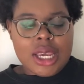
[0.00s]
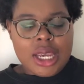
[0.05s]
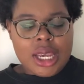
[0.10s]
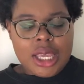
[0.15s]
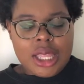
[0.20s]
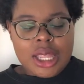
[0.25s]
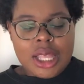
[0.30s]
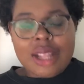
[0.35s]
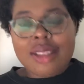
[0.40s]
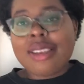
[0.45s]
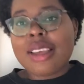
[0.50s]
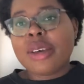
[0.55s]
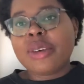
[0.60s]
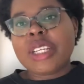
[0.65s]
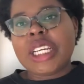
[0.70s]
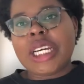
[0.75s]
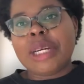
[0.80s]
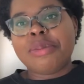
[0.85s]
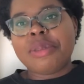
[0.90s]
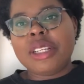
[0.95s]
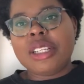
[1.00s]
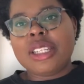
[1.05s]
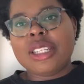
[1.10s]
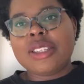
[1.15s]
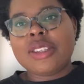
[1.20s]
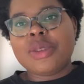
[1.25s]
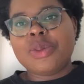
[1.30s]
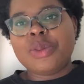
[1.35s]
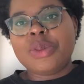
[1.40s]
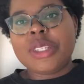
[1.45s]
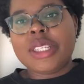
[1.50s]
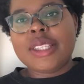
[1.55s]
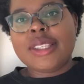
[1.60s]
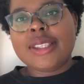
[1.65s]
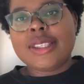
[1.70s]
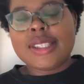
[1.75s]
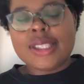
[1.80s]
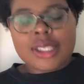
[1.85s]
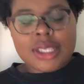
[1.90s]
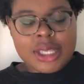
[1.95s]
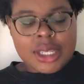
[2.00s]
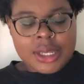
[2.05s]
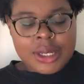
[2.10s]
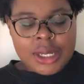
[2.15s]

And that's how capitalism wins.